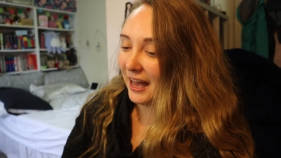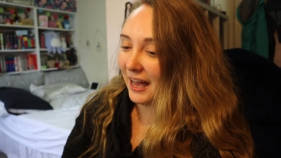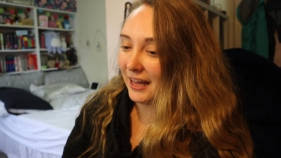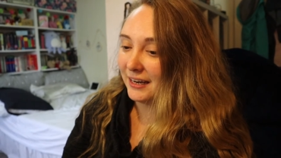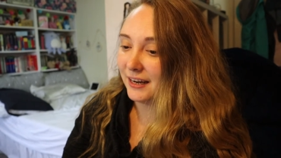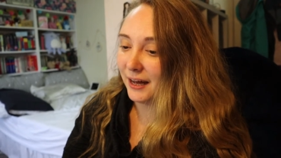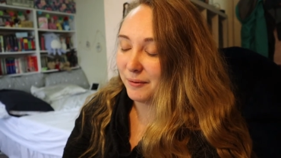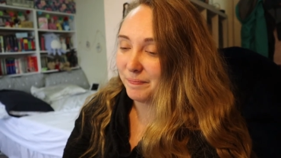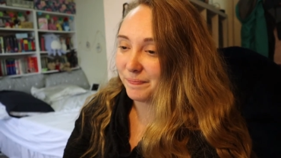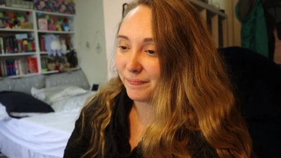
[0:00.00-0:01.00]
and
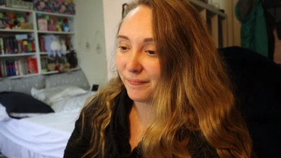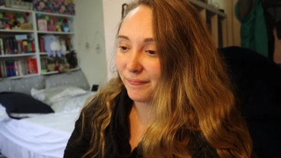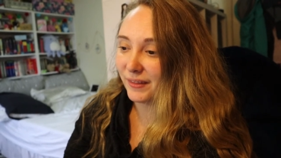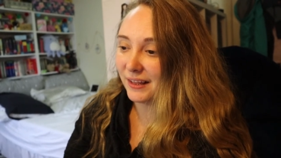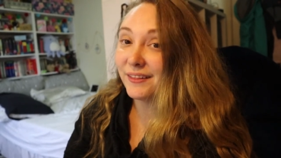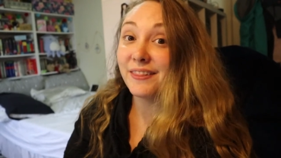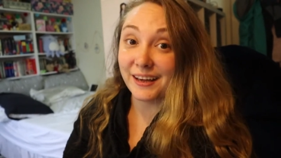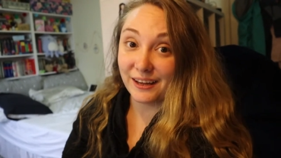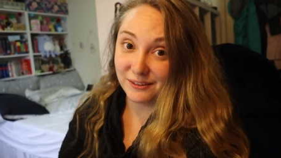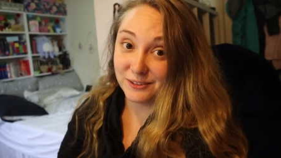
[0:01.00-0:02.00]
um,
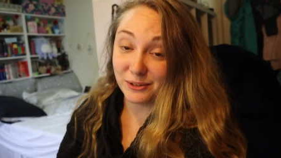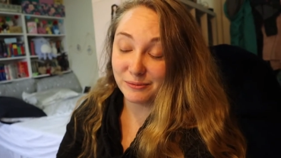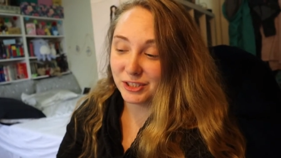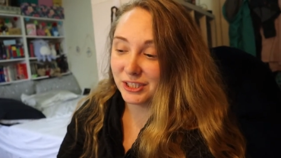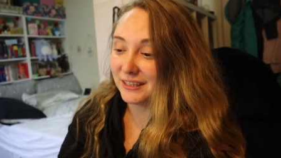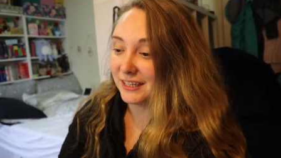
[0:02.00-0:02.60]
then get on the sewing machine.